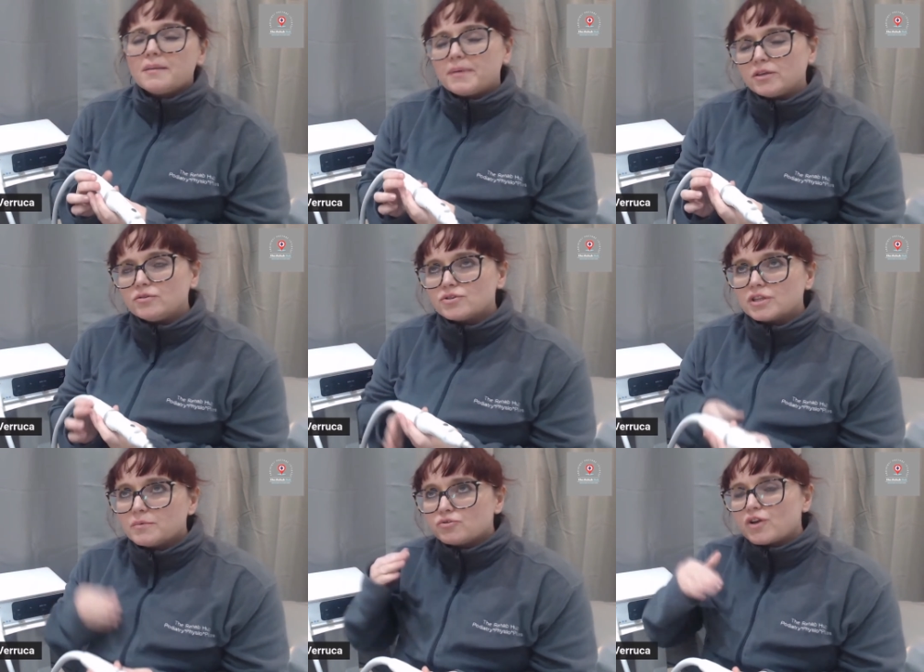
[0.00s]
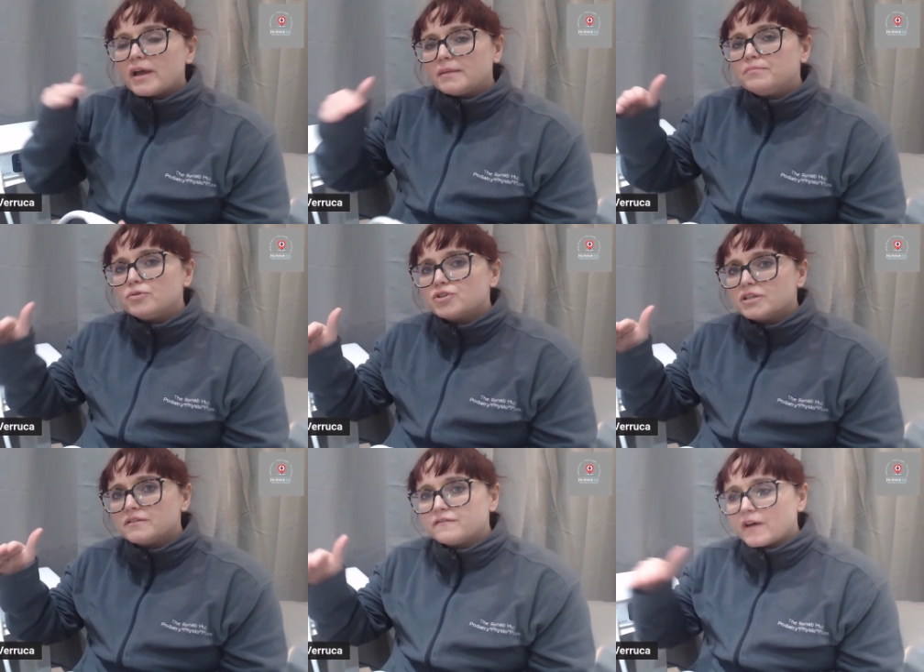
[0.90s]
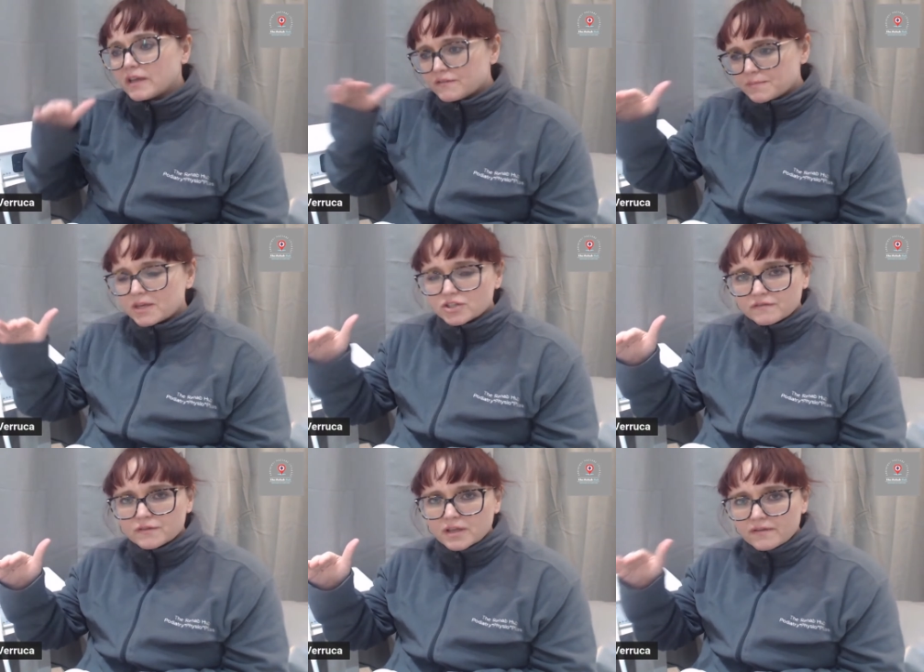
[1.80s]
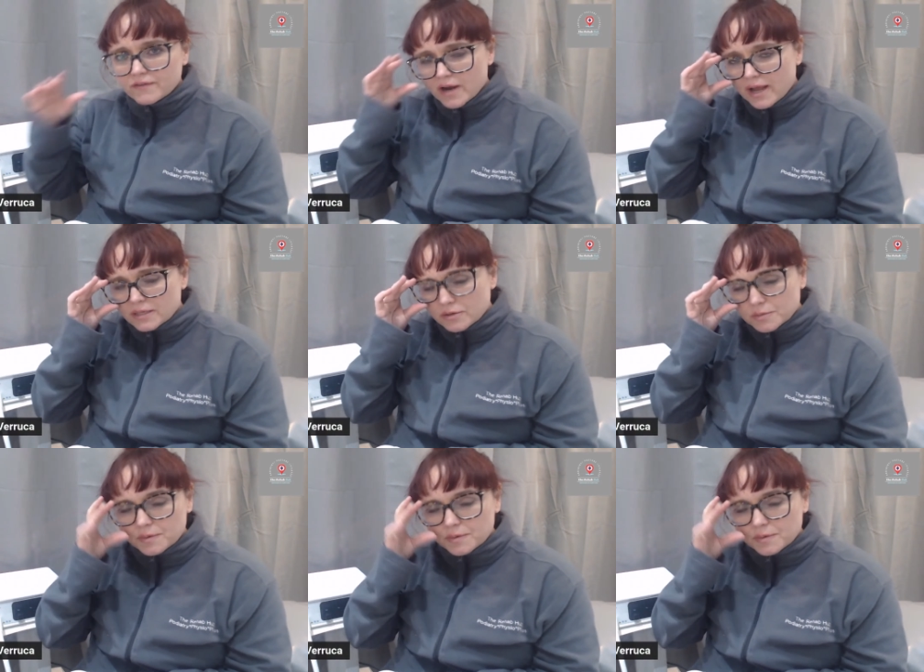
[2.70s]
But usually we'll try and push it to 5, especially for adults.